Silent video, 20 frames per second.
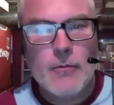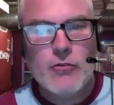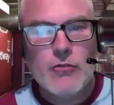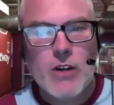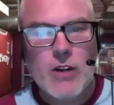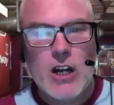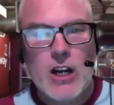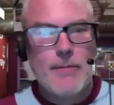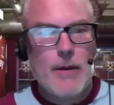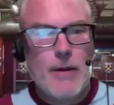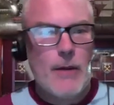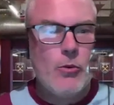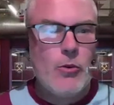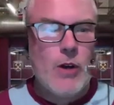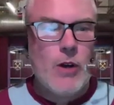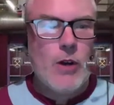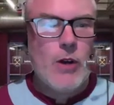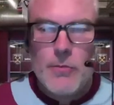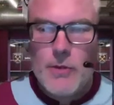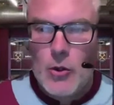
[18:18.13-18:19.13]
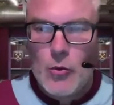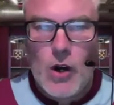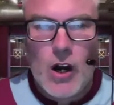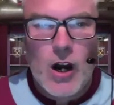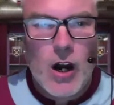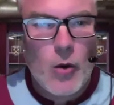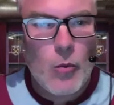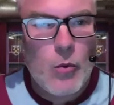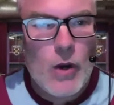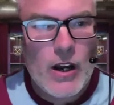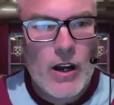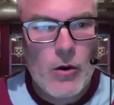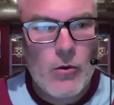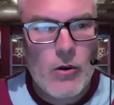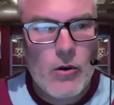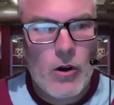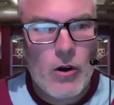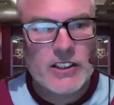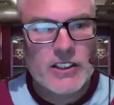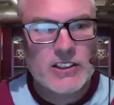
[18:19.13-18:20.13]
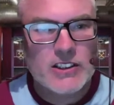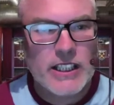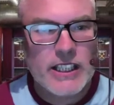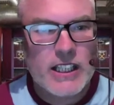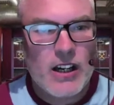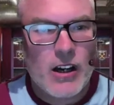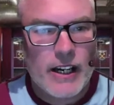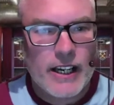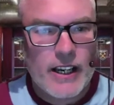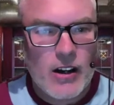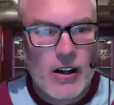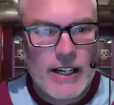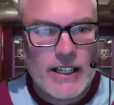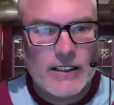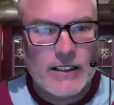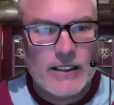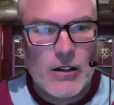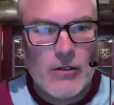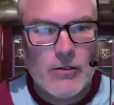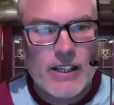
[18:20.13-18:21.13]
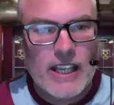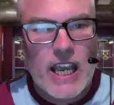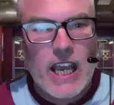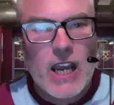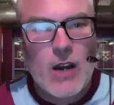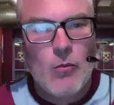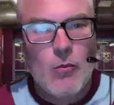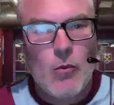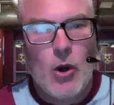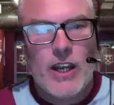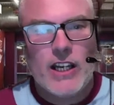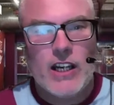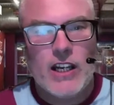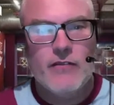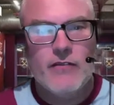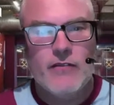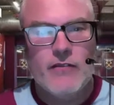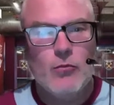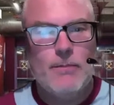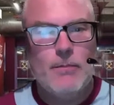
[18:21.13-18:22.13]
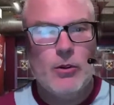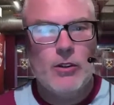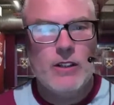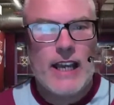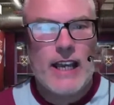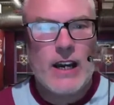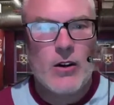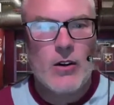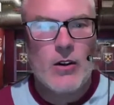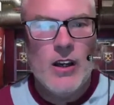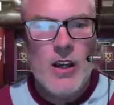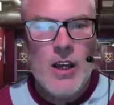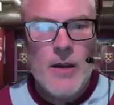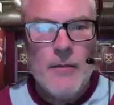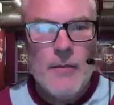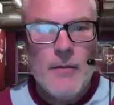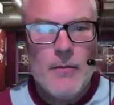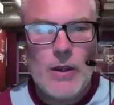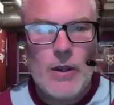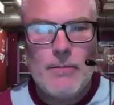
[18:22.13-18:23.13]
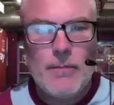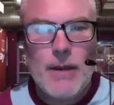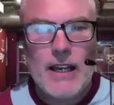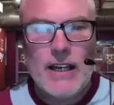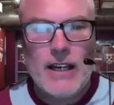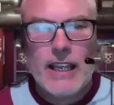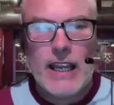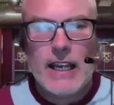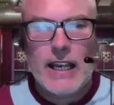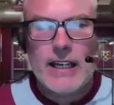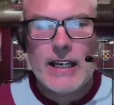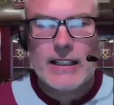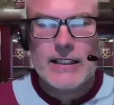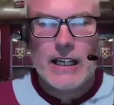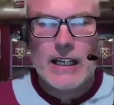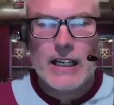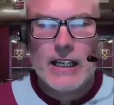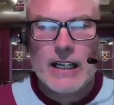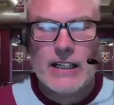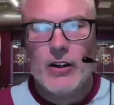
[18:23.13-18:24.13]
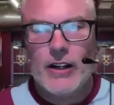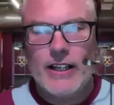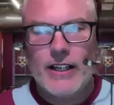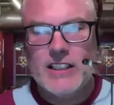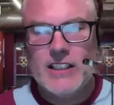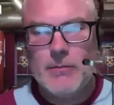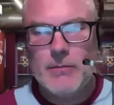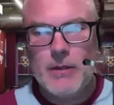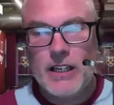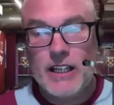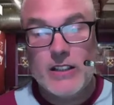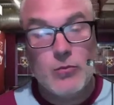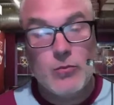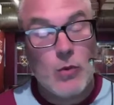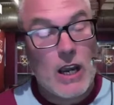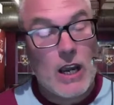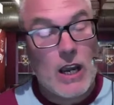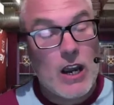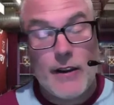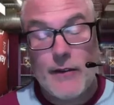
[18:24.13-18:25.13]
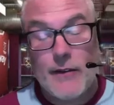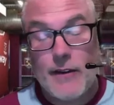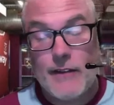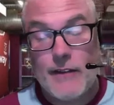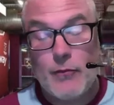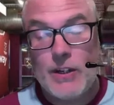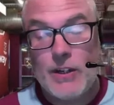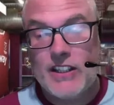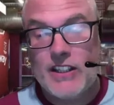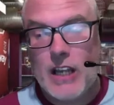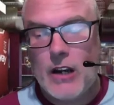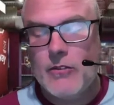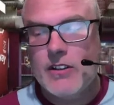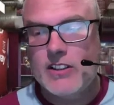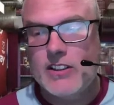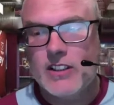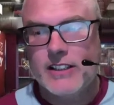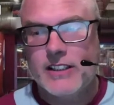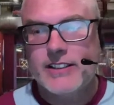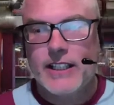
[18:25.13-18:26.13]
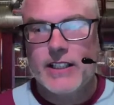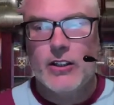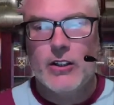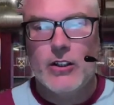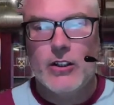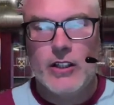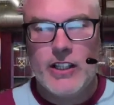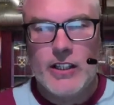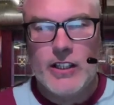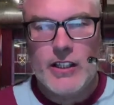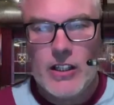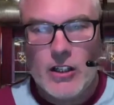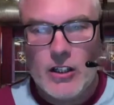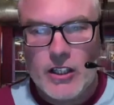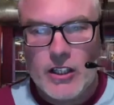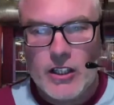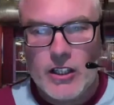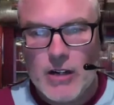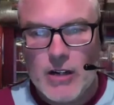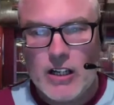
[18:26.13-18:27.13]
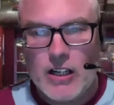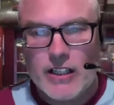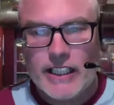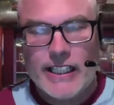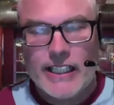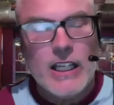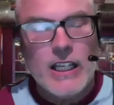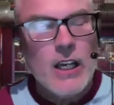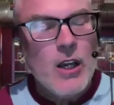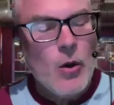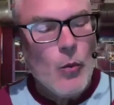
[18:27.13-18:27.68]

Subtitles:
Rani Bubble, hope you are well. Honestly, I kind of don't care what 11 we put out, but we better get it done in 90 minutes. Well, if we don't, as I said earlier, Rani,